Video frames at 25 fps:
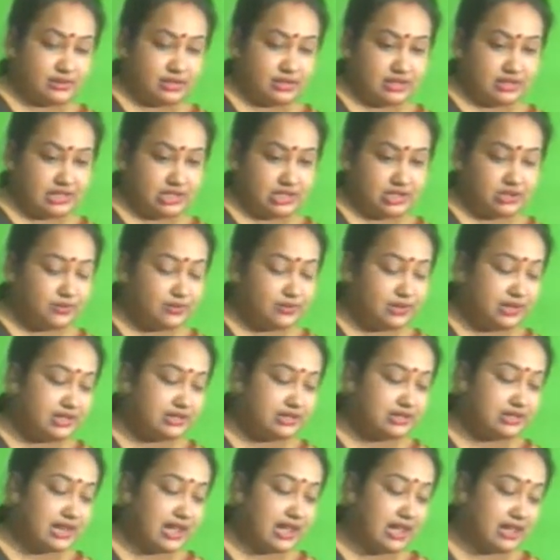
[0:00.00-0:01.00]

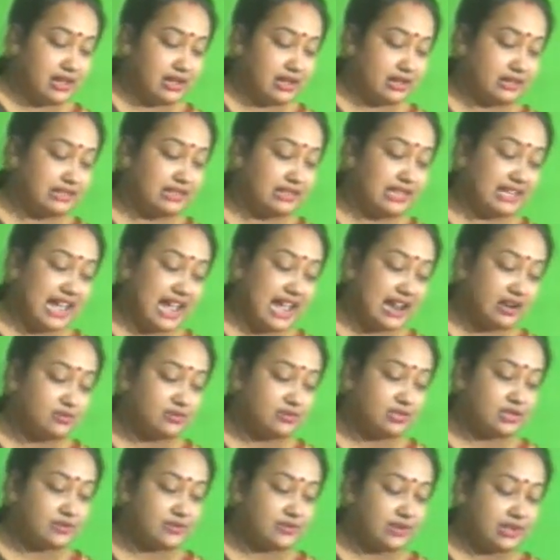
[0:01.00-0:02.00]
street, the
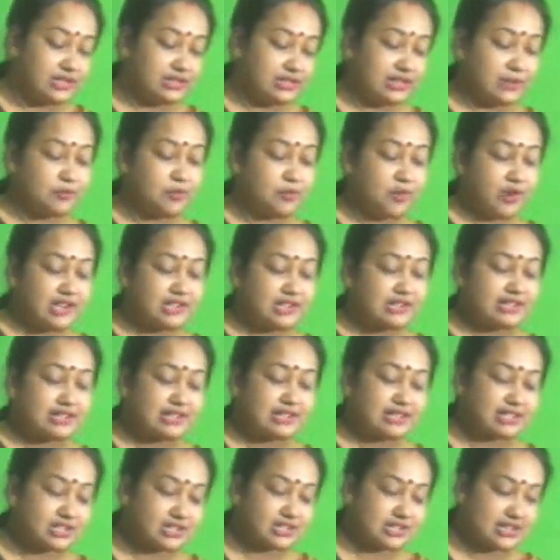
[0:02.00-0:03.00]
narrow street, the poet
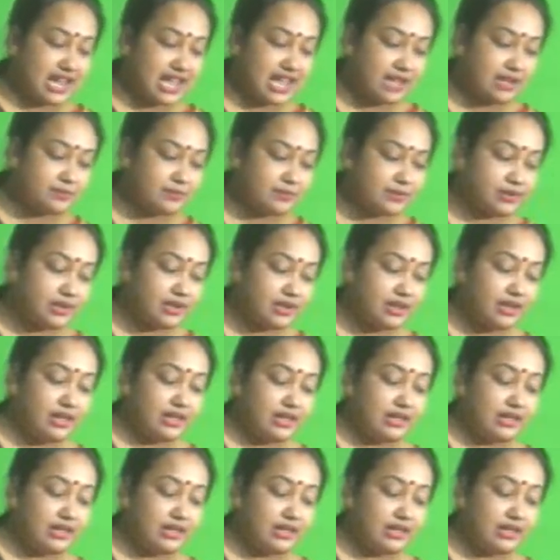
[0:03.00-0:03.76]
describe